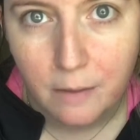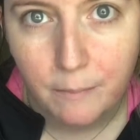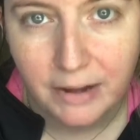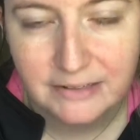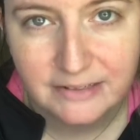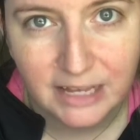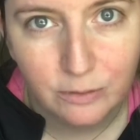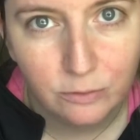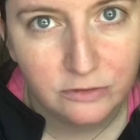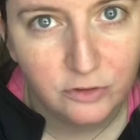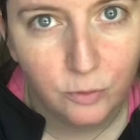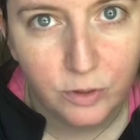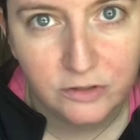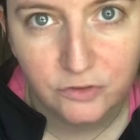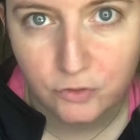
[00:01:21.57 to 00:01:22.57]
My skin was
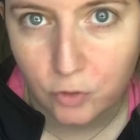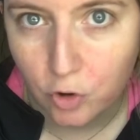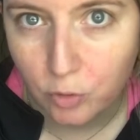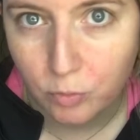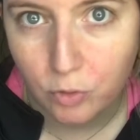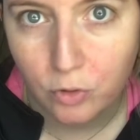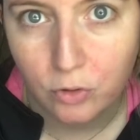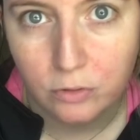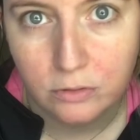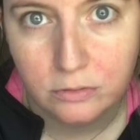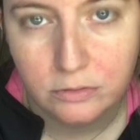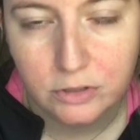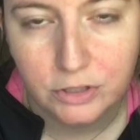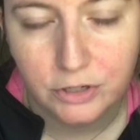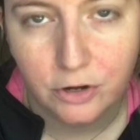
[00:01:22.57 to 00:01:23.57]
always normal,
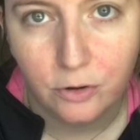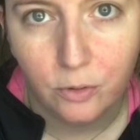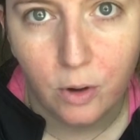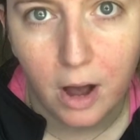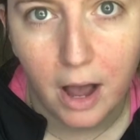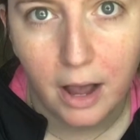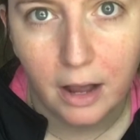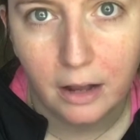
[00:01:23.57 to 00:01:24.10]
you know.